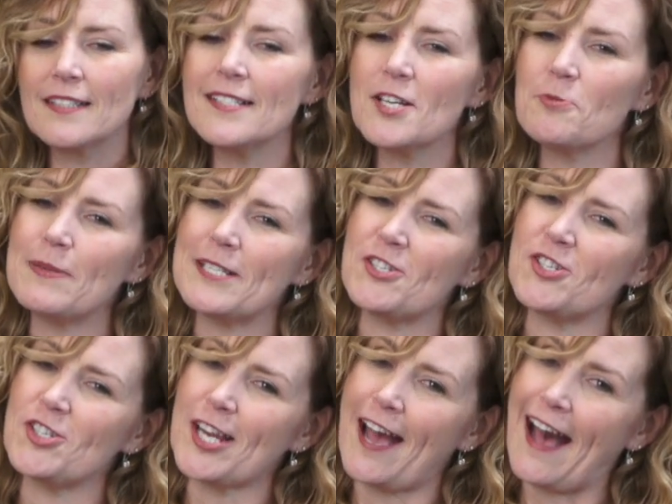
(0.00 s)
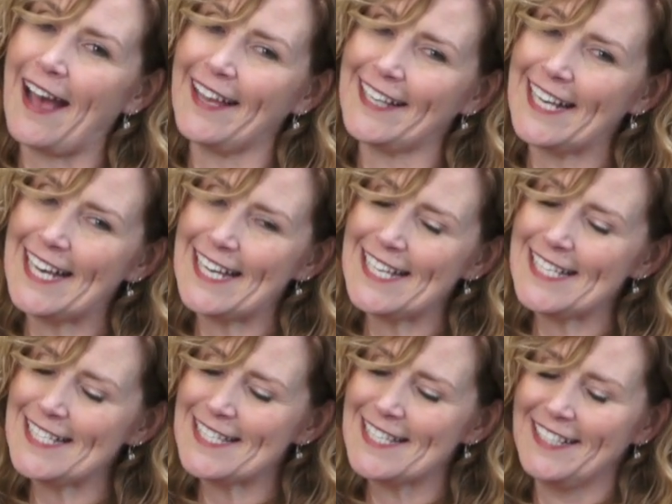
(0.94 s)
Don't be shy,
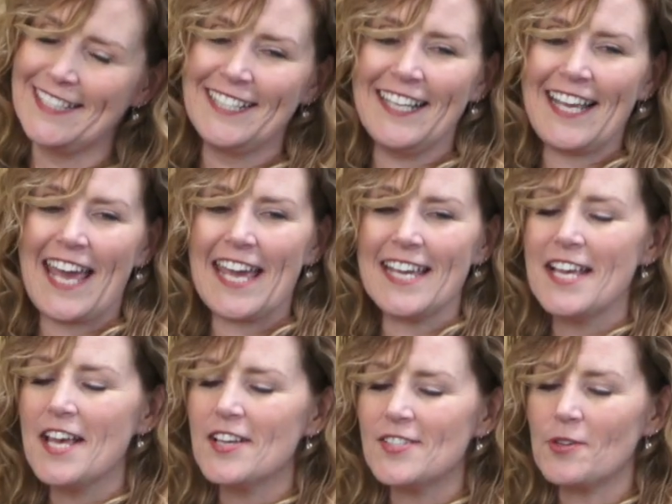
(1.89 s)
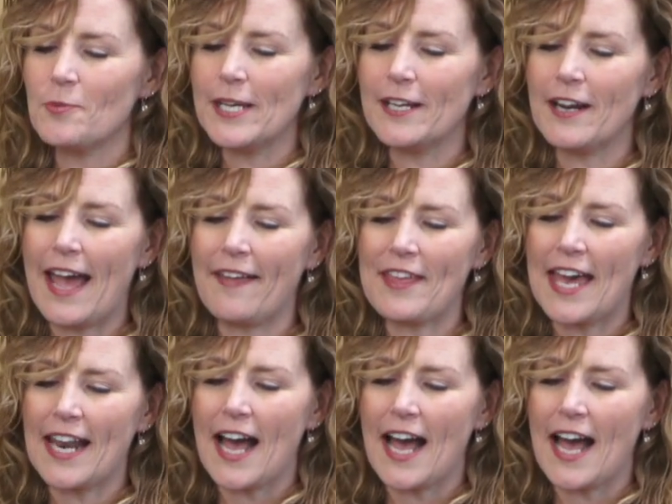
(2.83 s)
guys. Okay, so we are at that